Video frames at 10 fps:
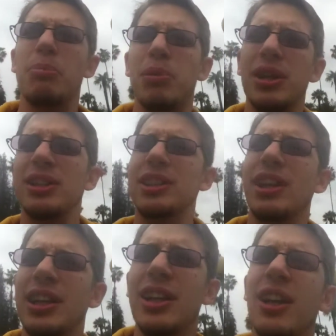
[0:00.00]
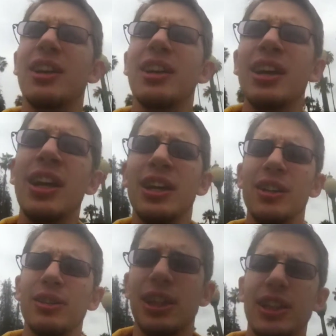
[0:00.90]
but it's like, you
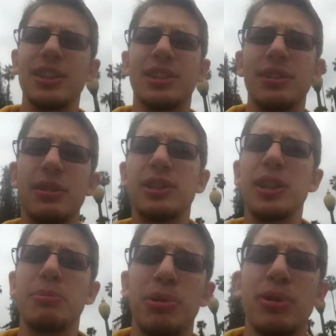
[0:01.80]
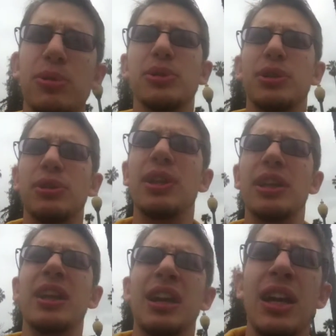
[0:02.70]
know, take it seriously, but also like